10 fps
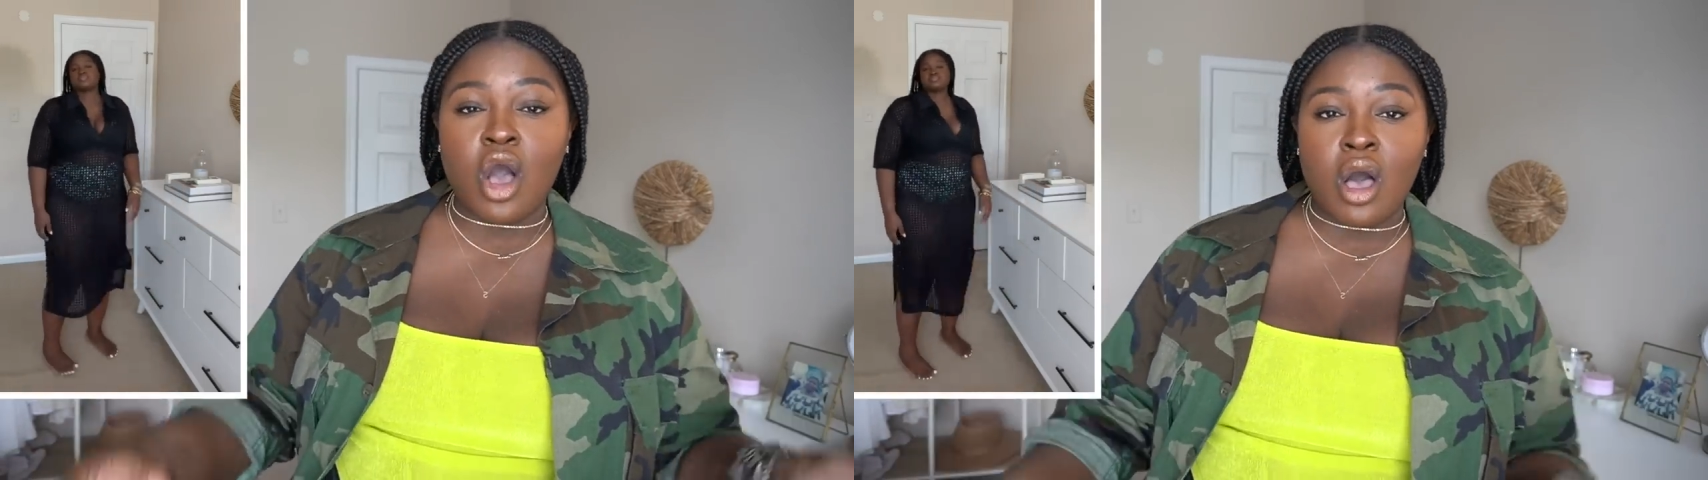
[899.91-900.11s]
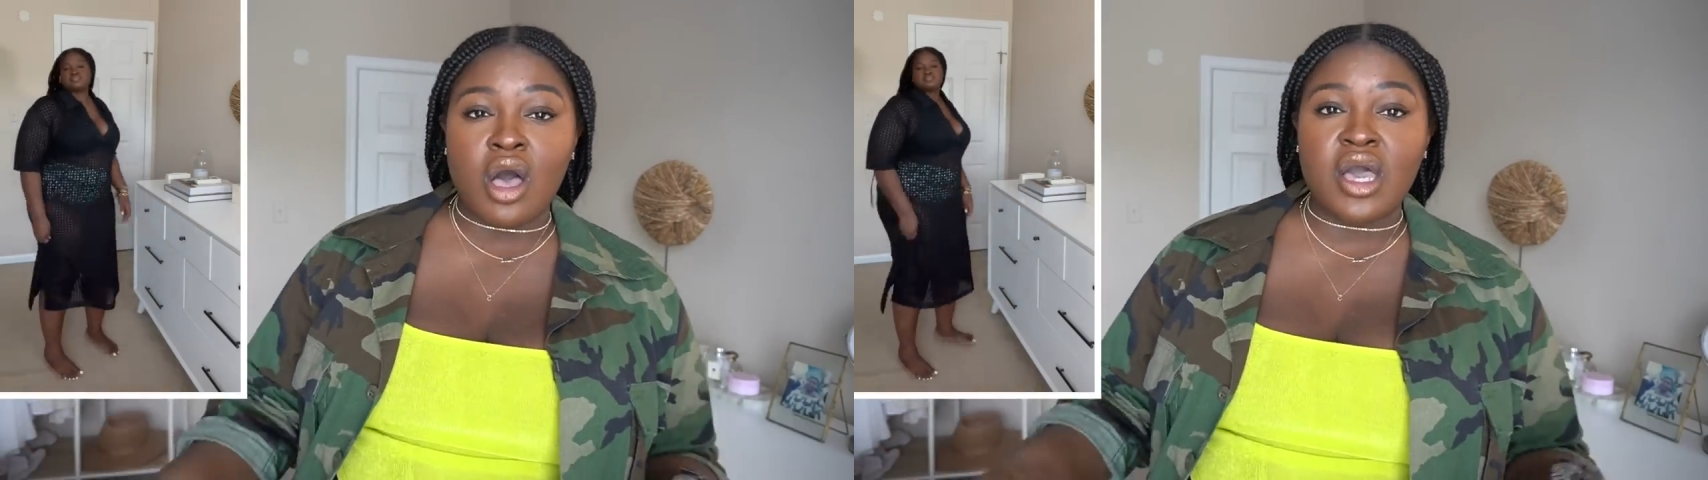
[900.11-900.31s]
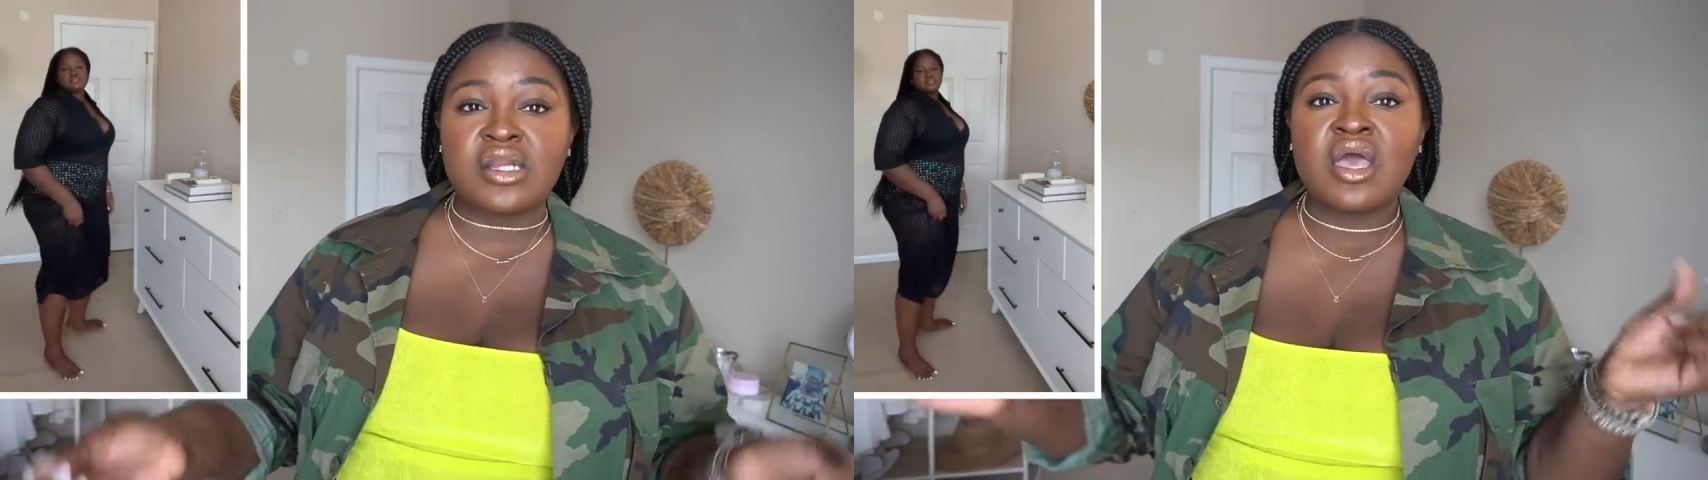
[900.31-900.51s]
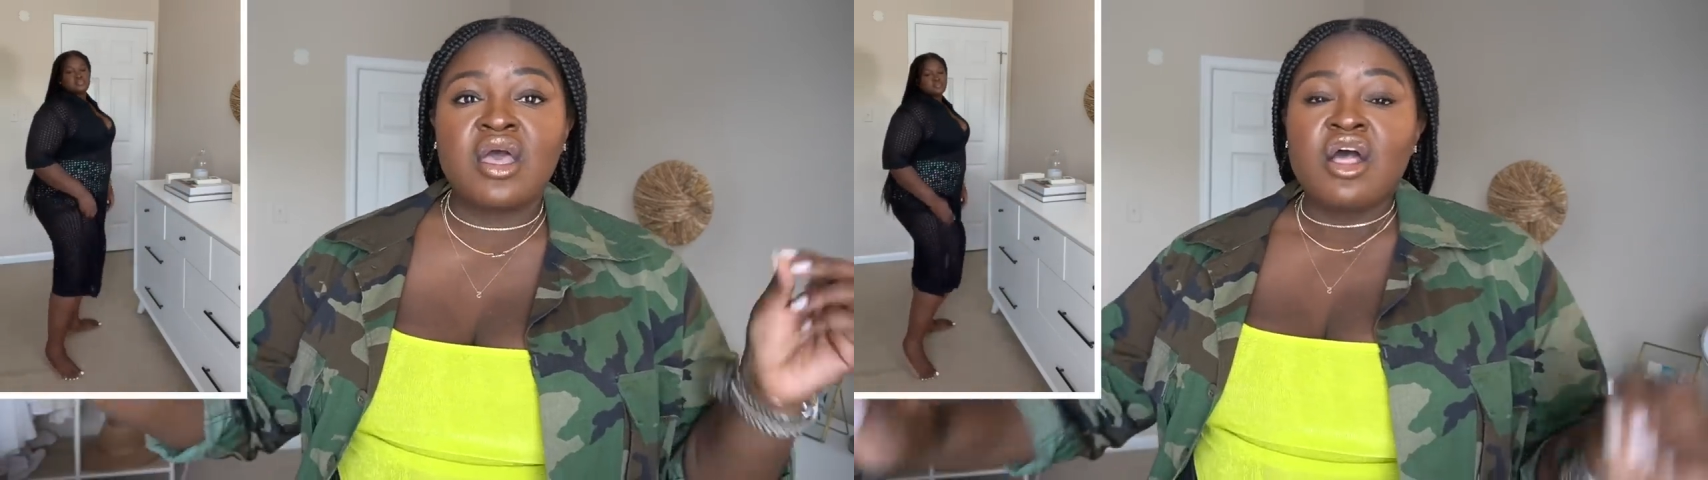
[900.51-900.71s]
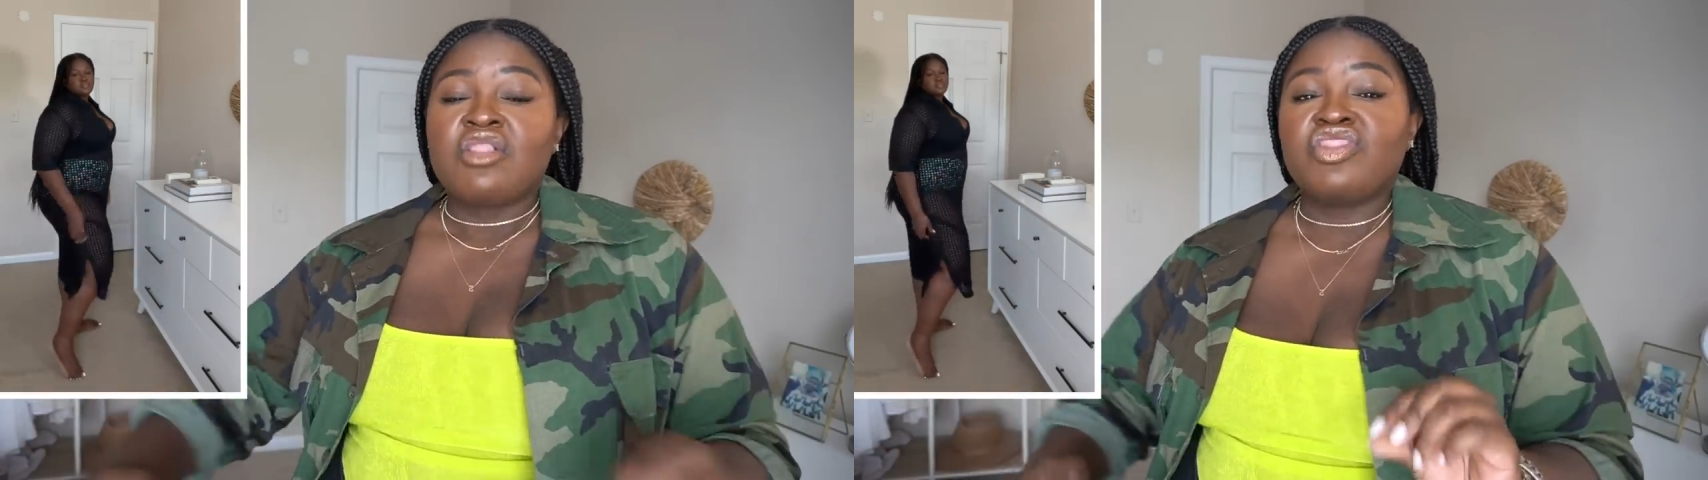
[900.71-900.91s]
on
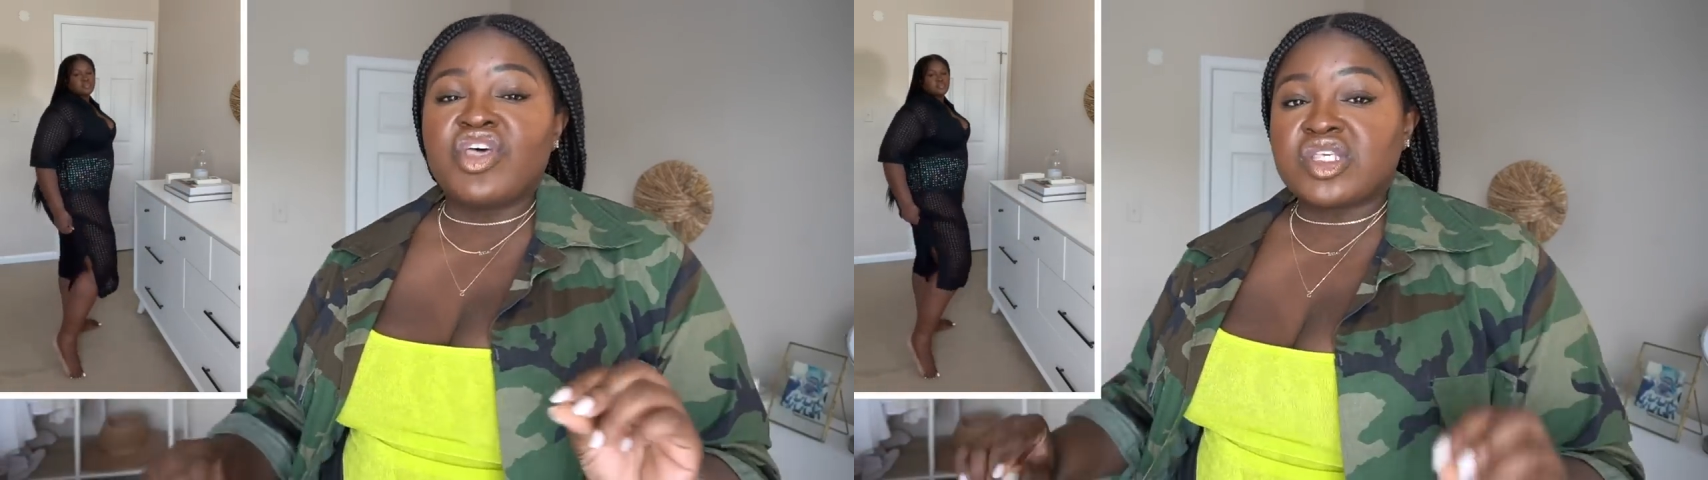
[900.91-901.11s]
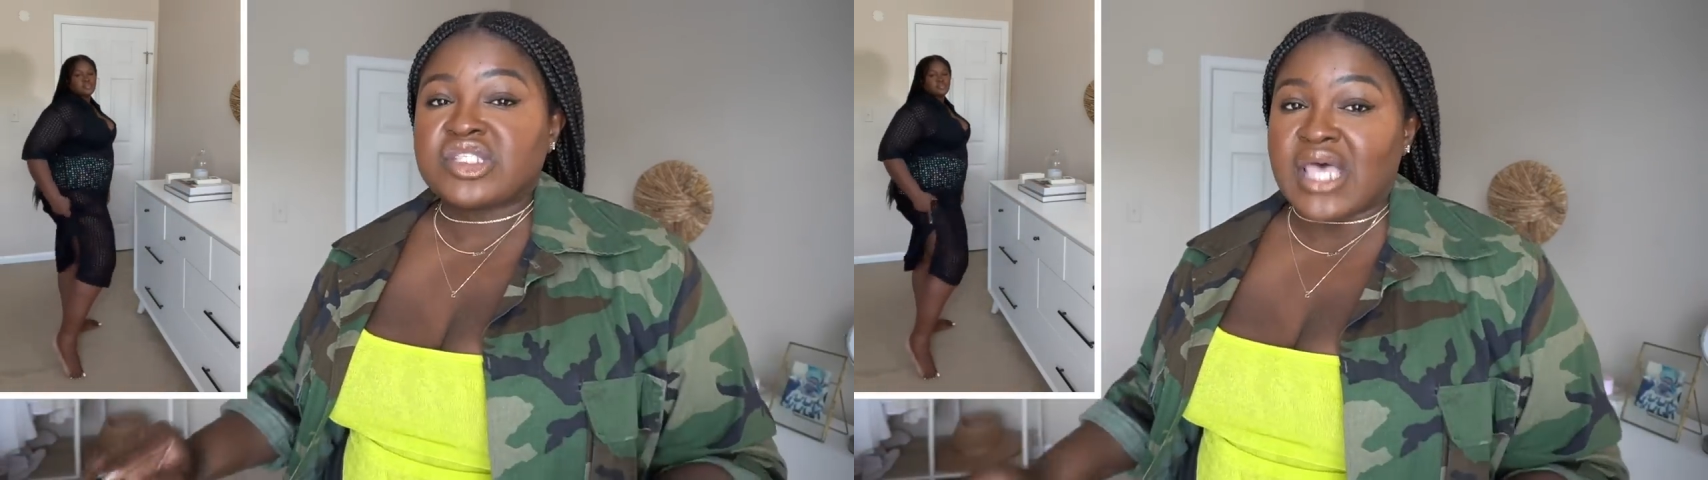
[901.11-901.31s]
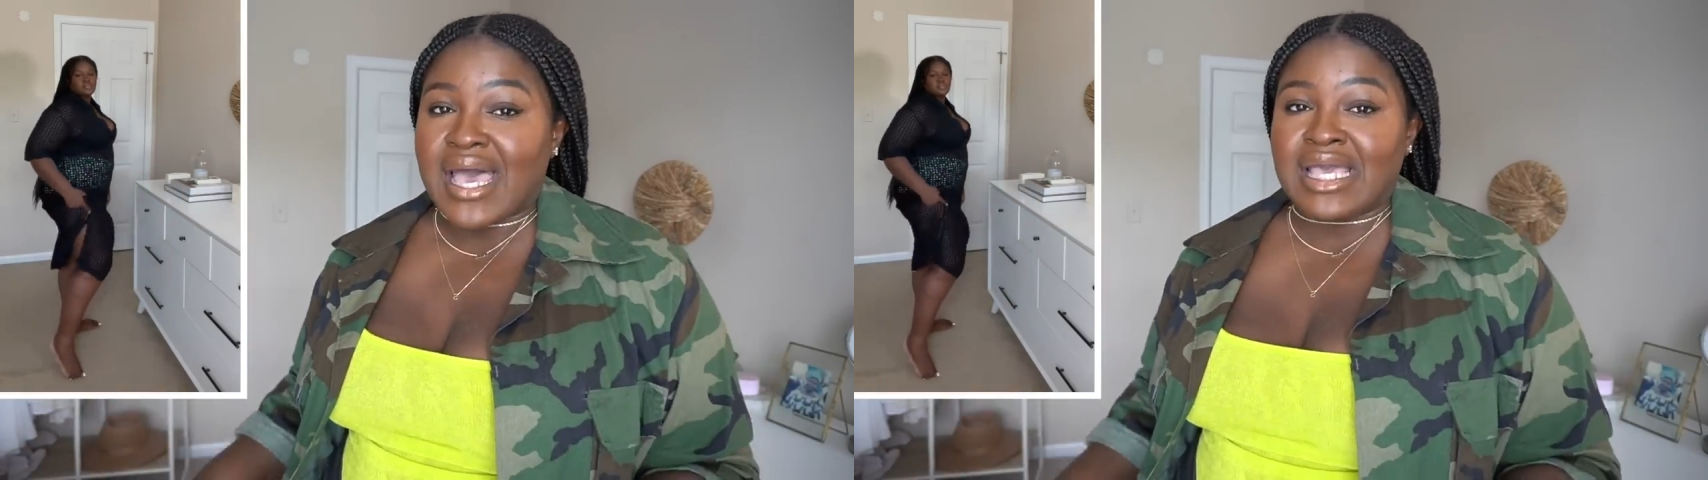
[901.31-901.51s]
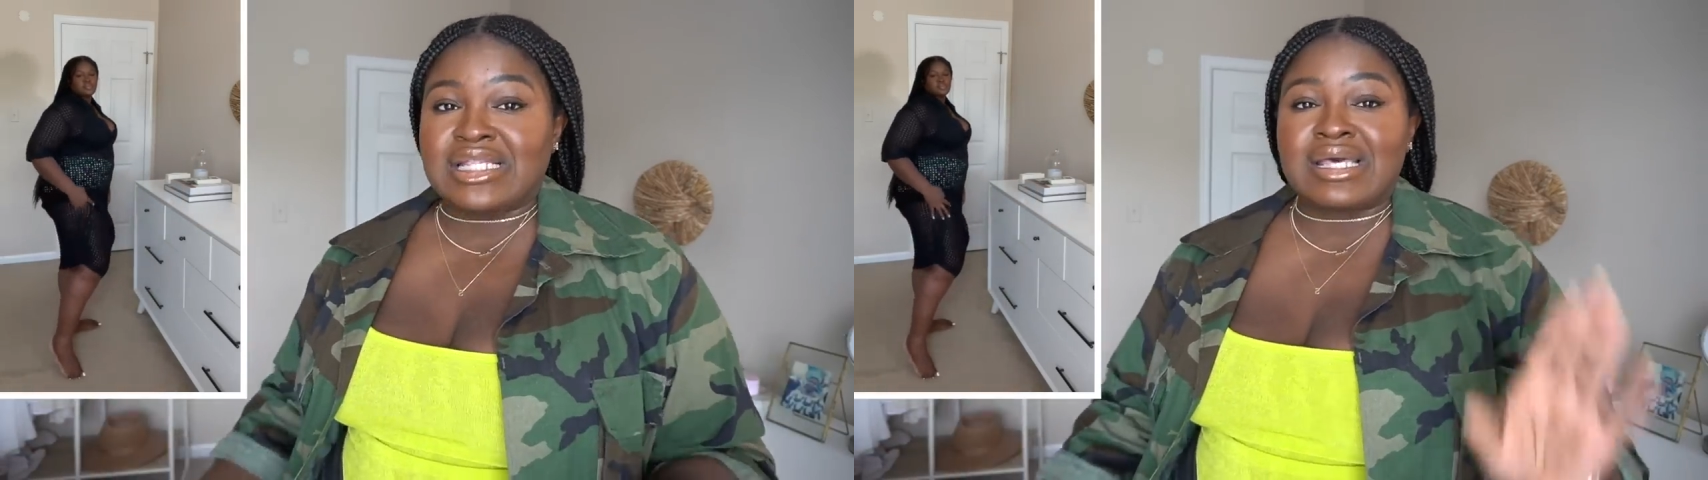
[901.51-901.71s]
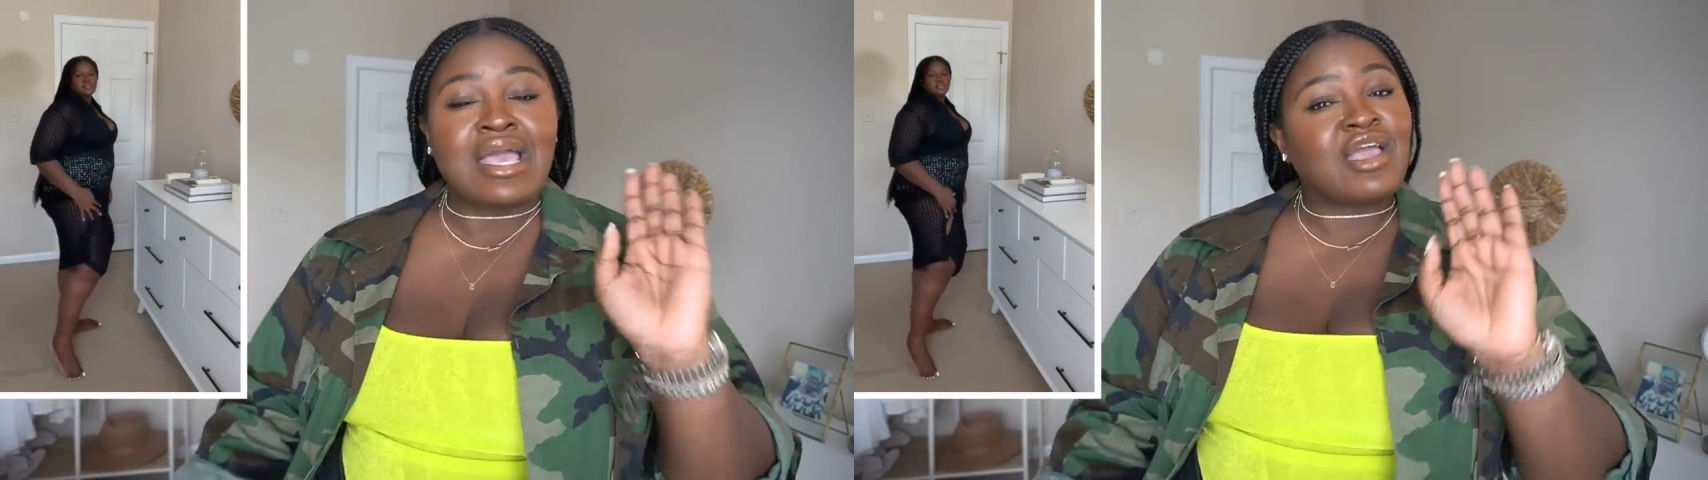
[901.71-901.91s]
this side.